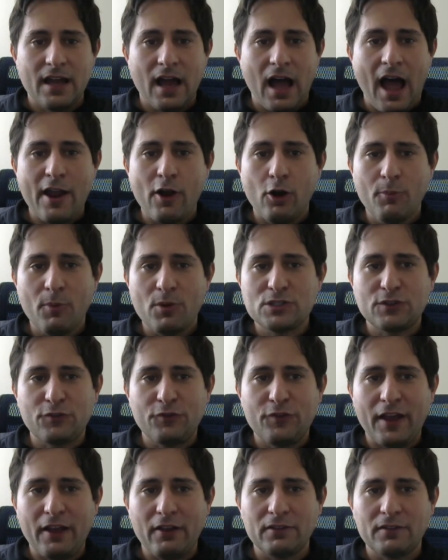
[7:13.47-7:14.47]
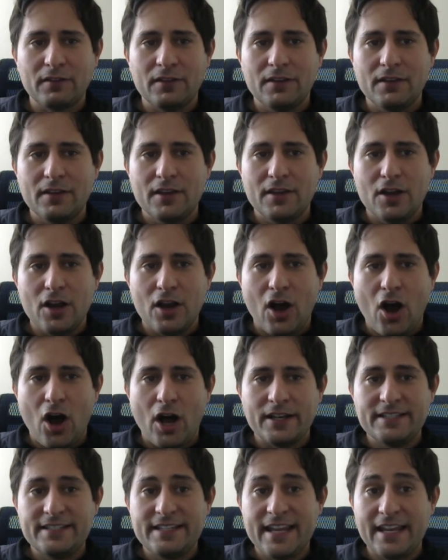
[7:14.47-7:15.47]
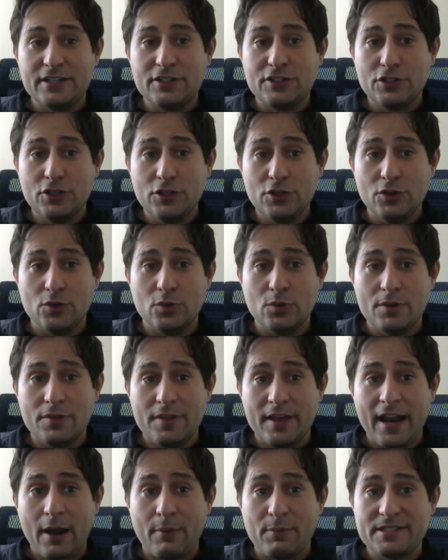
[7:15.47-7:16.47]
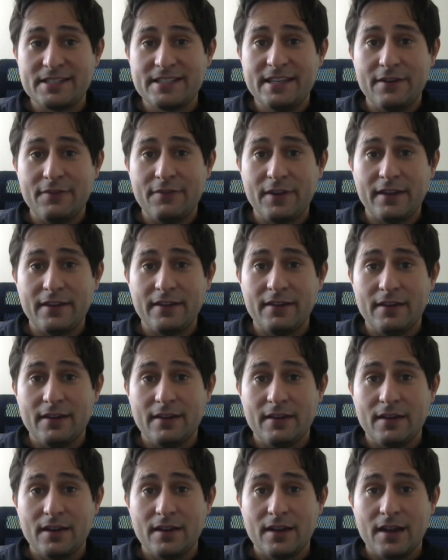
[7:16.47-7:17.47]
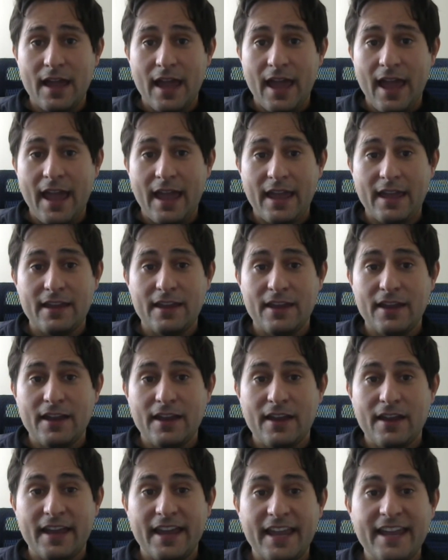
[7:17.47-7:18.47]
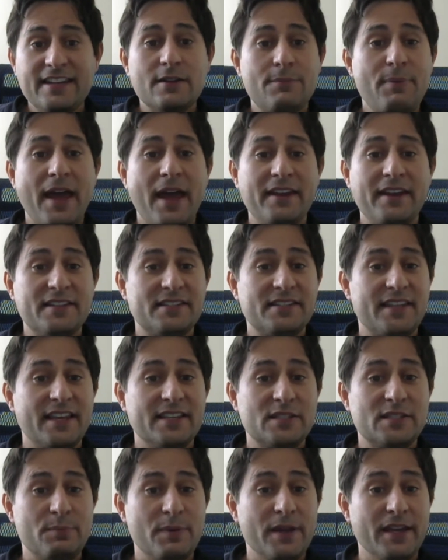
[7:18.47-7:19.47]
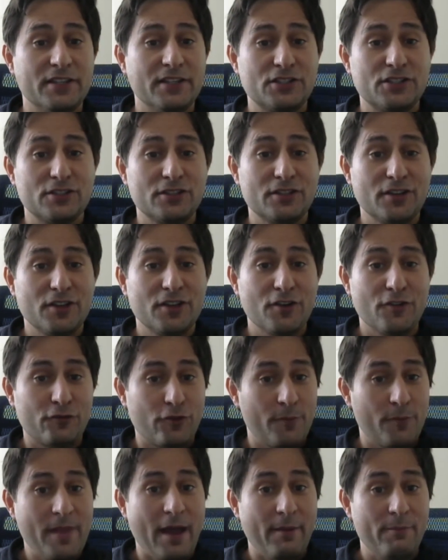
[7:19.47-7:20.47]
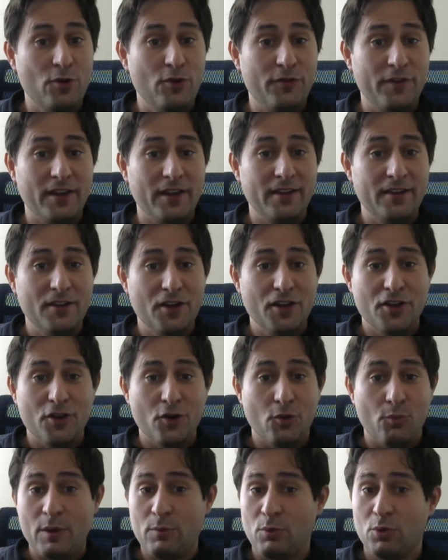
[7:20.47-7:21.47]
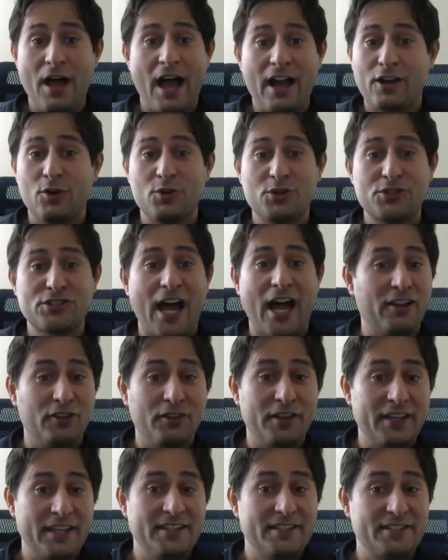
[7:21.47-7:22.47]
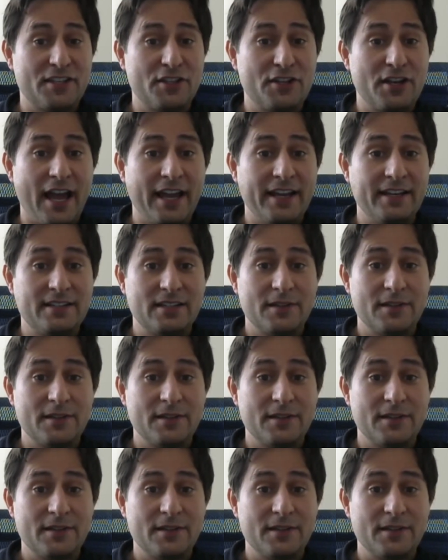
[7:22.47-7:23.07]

I almost felt on day 2 that I was giving a Independence Day speech from that movie, We Will Not Go Silently Into the Night.